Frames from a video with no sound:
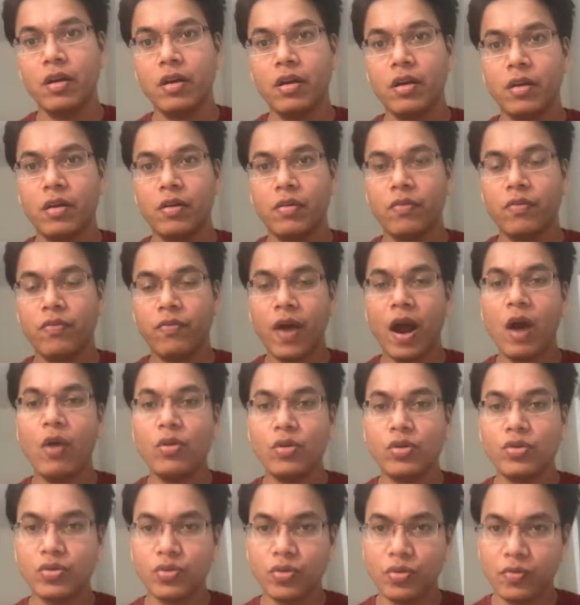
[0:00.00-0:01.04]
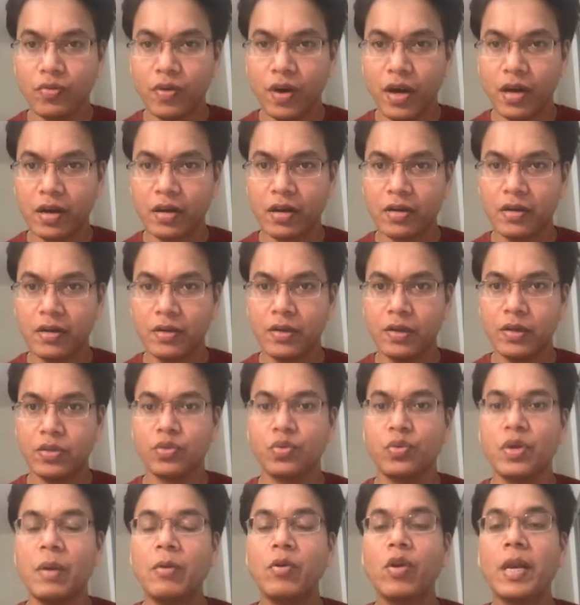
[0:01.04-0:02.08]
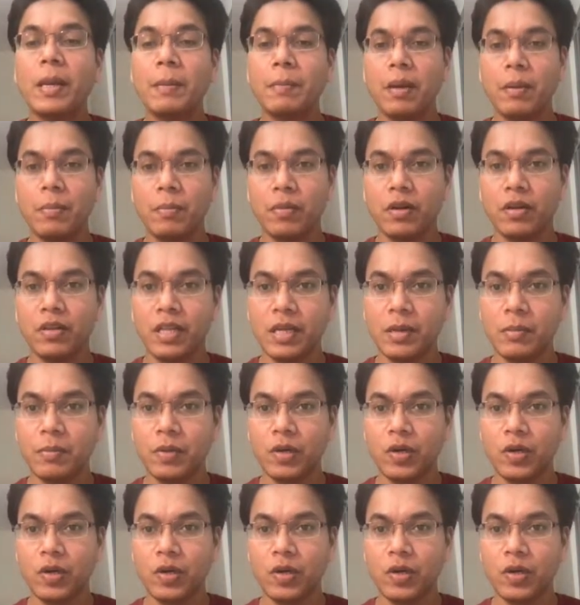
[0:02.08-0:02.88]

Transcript: found so far, so we have to remember them.